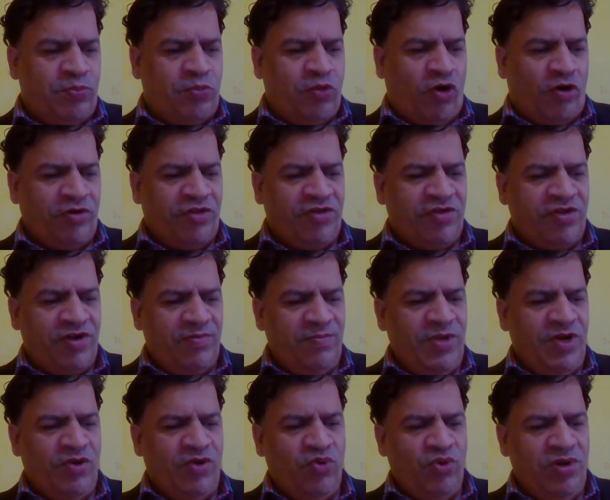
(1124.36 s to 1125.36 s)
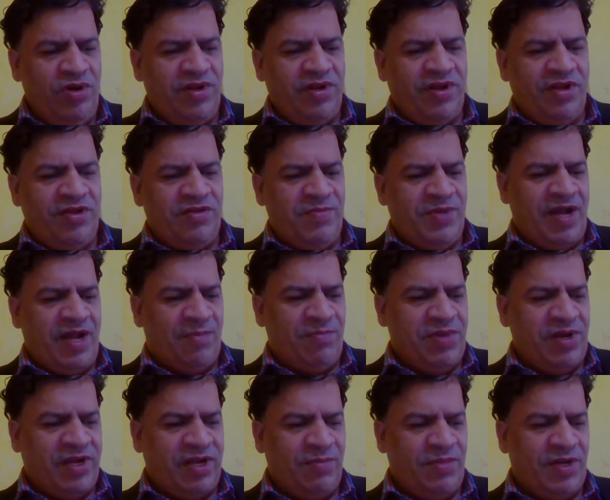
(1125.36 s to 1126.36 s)
Ponsonby rule is made
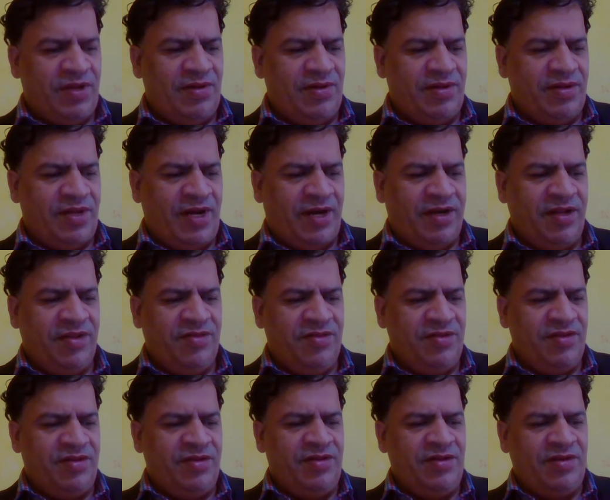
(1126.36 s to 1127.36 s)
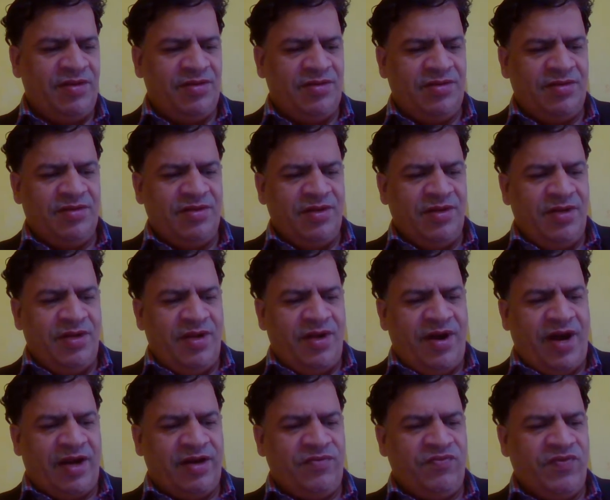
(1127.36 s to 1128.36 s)
applicable. That is, the
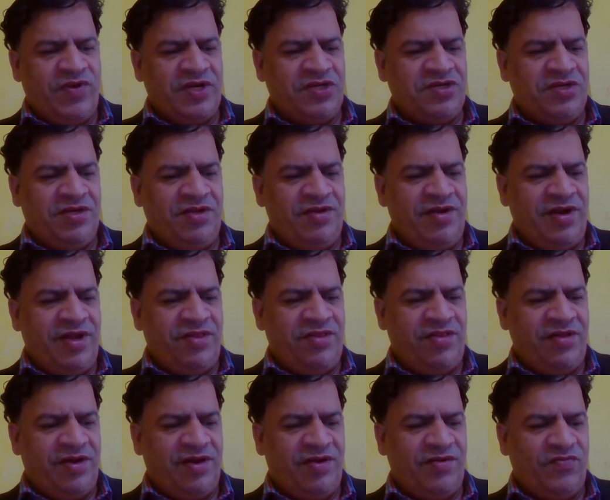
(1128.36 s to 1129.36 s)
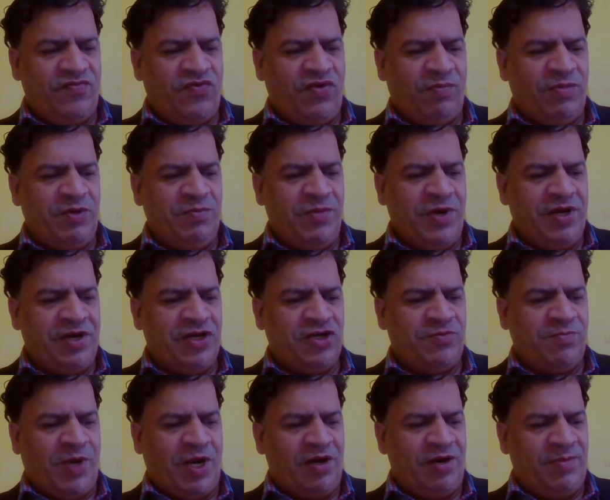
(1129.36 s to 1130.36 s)
ratification is necessary from the
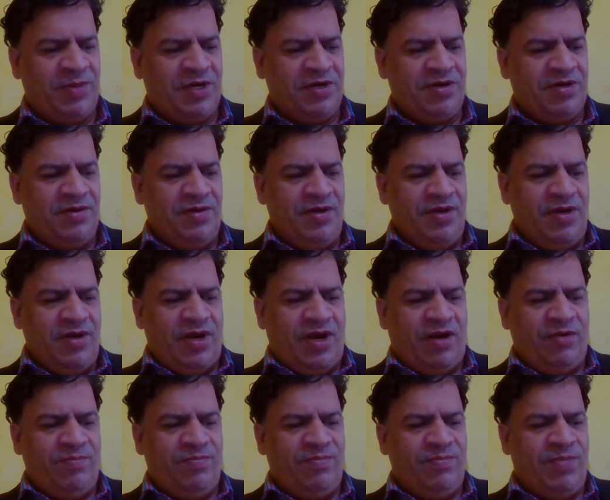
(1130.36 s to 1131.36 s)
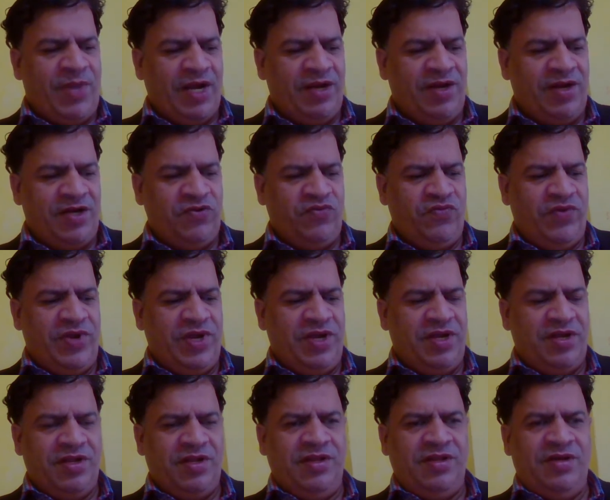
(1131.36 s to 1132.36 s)
British Parliament, and by that
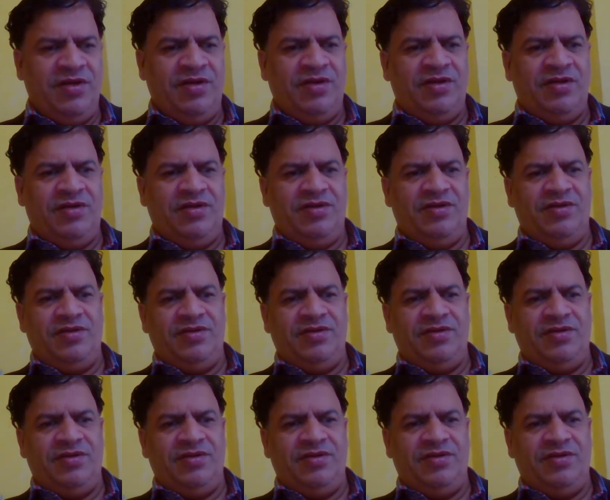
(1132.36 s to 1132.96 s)
way the